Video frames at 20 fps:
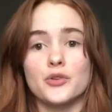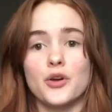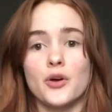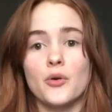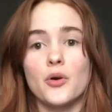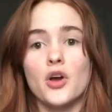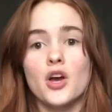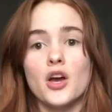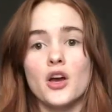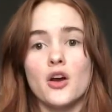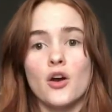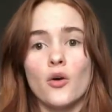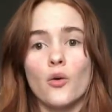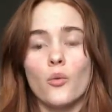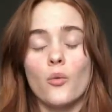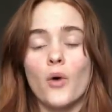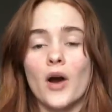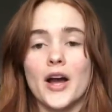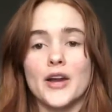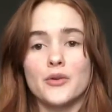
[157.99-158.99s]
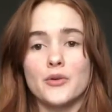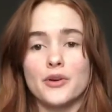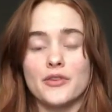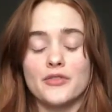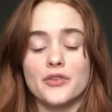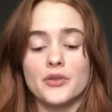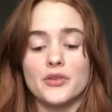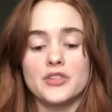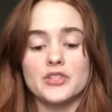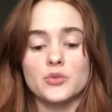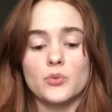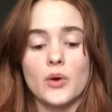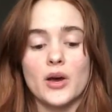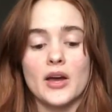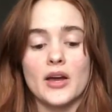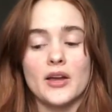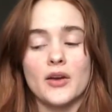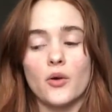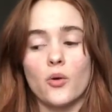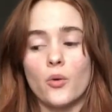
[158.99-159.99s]
you know, why do I feel this
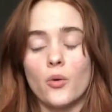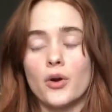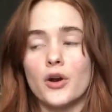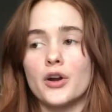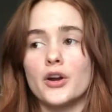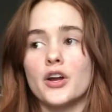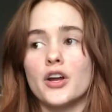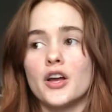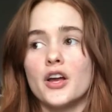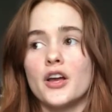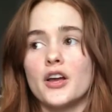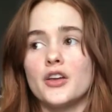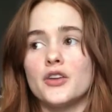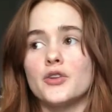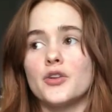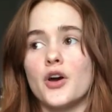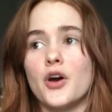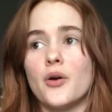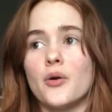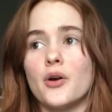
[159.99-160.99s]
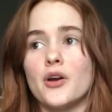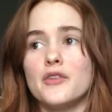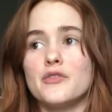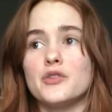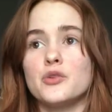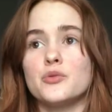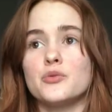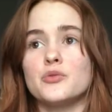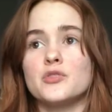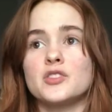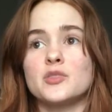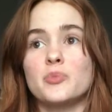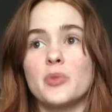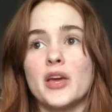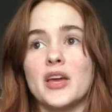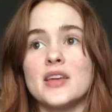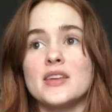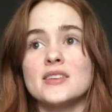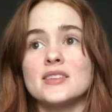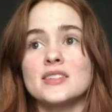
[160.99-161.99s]
way? Or, you know, if you
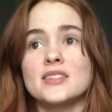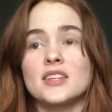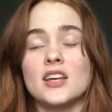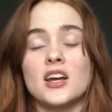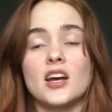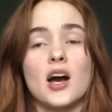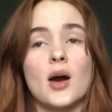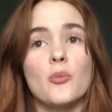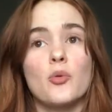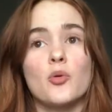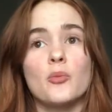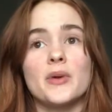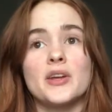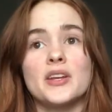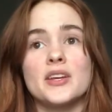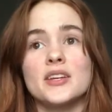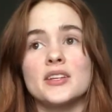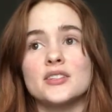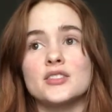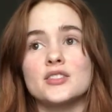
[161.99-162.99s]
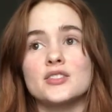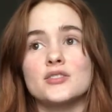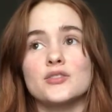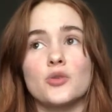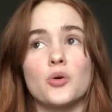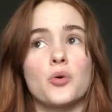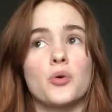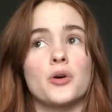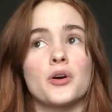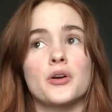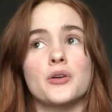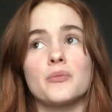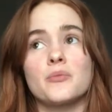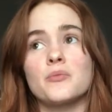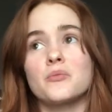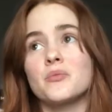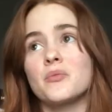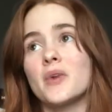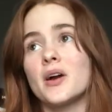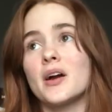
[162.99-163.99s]
spend a couple minutes or
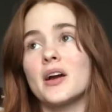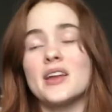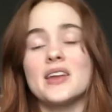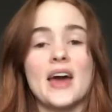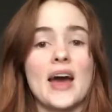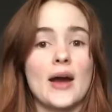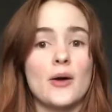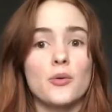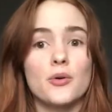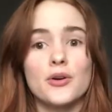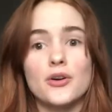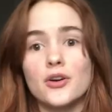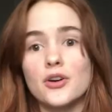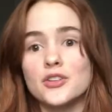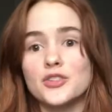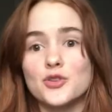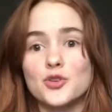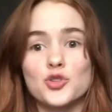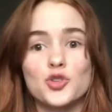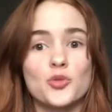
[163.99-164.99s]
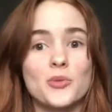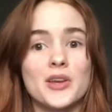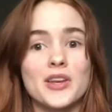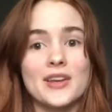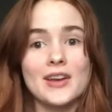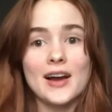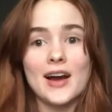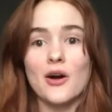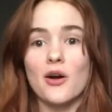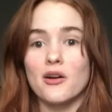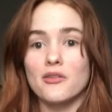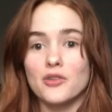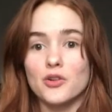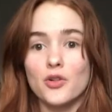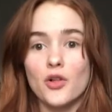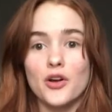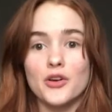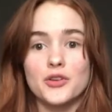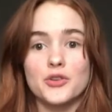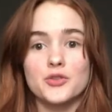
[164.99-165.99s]
an hour on social media, however
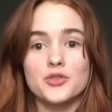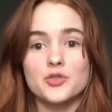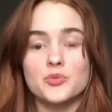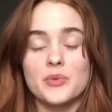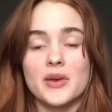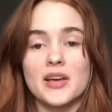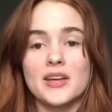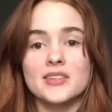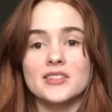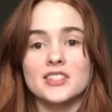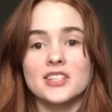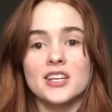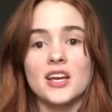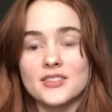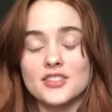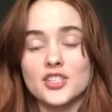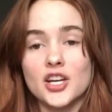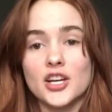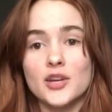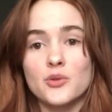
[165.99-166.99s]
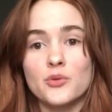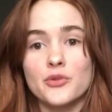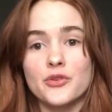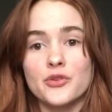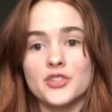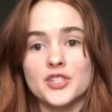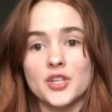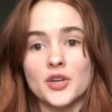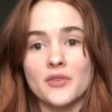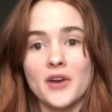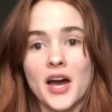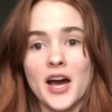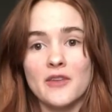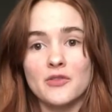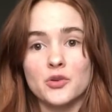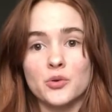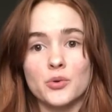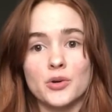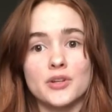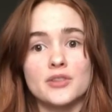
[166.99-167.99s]
long you spend, check in with yourself
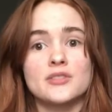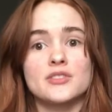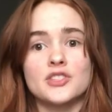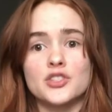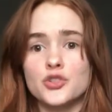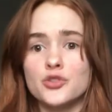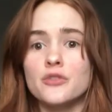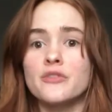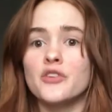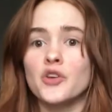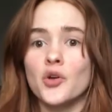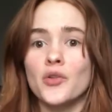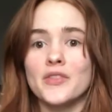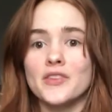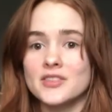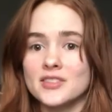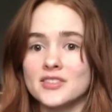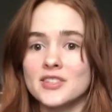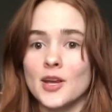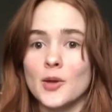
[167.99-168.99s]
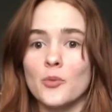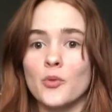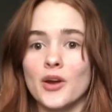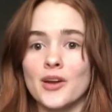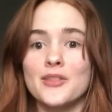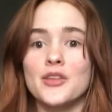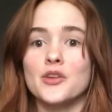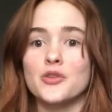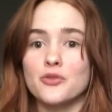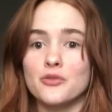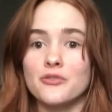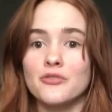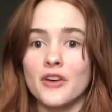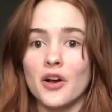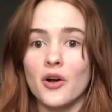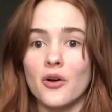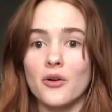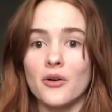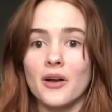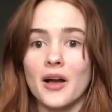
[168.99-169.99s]
afterwards. Did you feel the same way that you
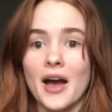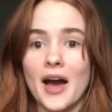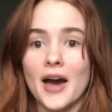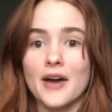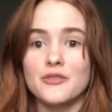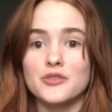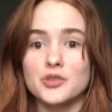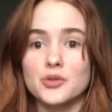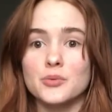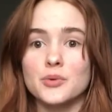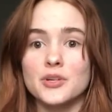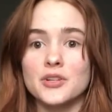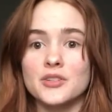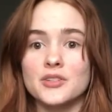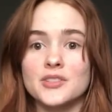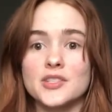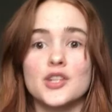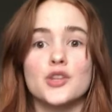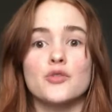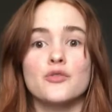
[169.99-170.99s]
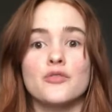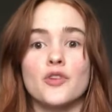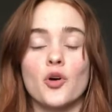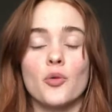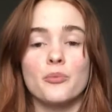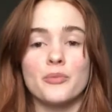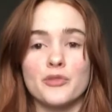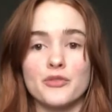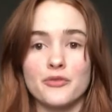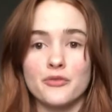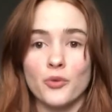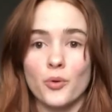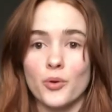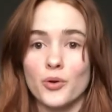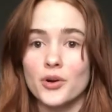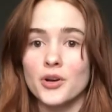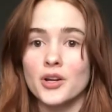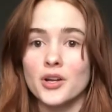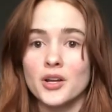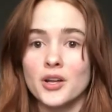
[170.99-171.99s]
felt afterwards that you felt
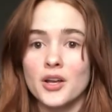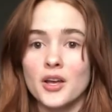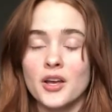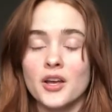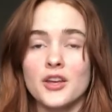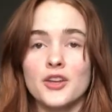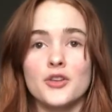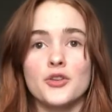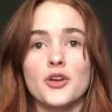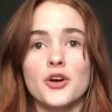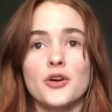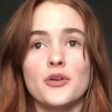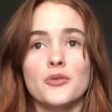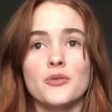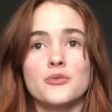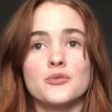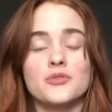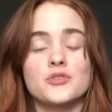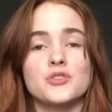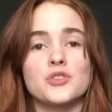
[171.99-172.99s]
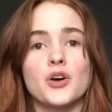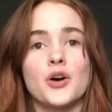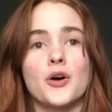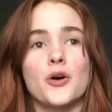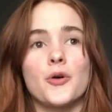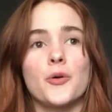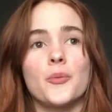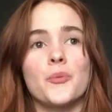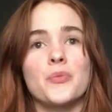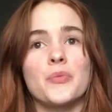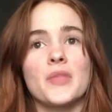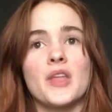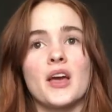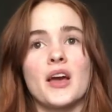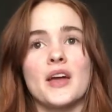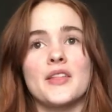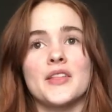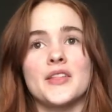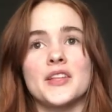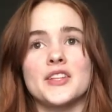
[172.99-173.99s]
before, you know? So
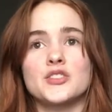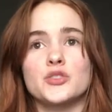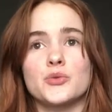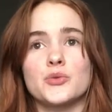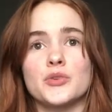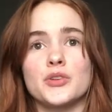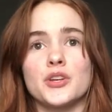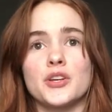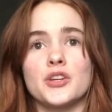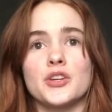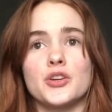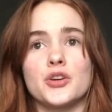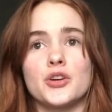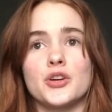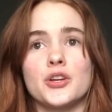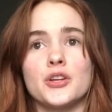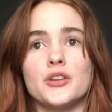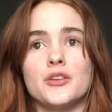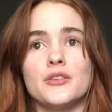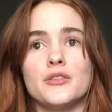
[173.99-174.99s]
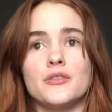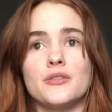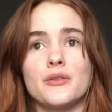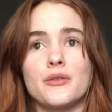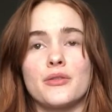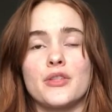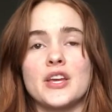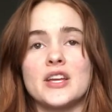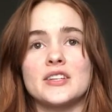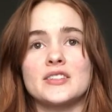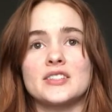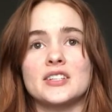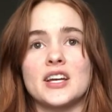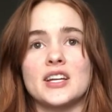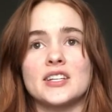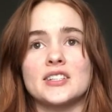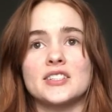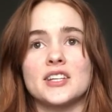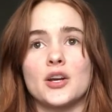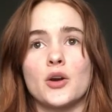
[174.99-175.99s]
I think that's a really good thing to
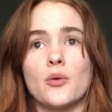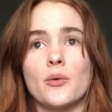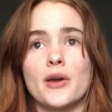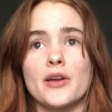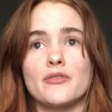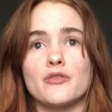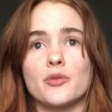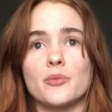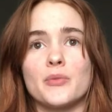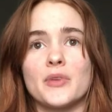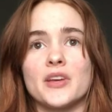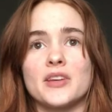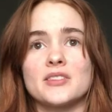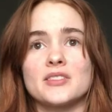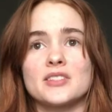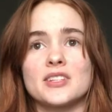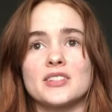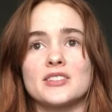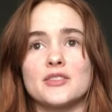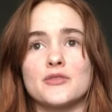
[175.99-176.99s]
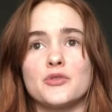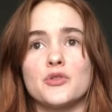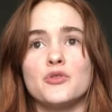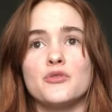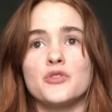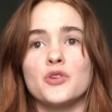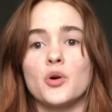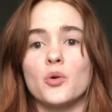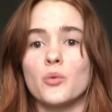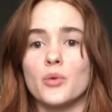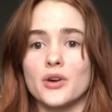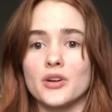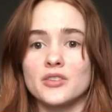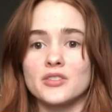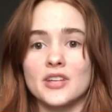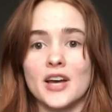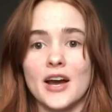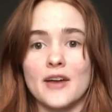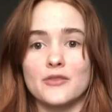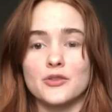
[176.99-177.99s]
kind of take away from this, because if you feel worse
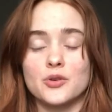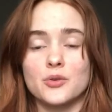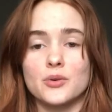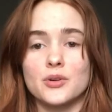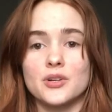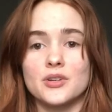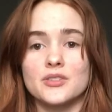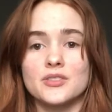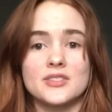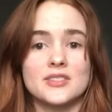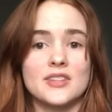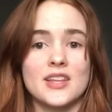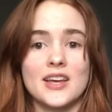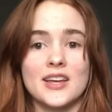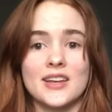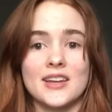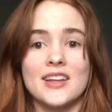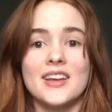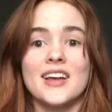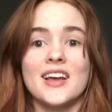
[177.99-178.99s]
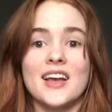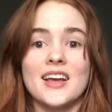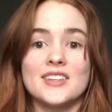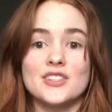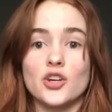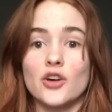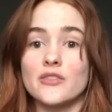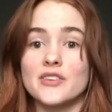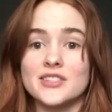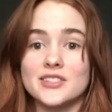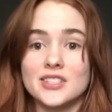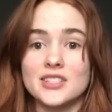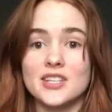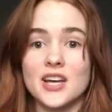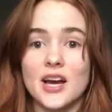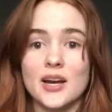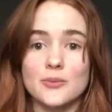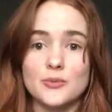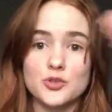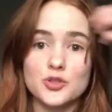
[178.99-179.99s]
afterwards, then it's obviously
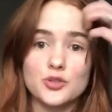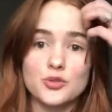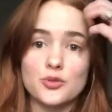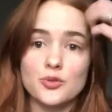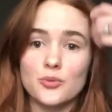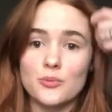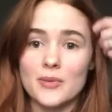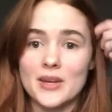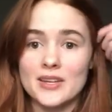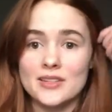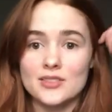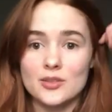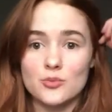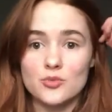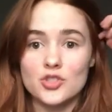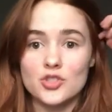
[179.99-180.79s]
time to make some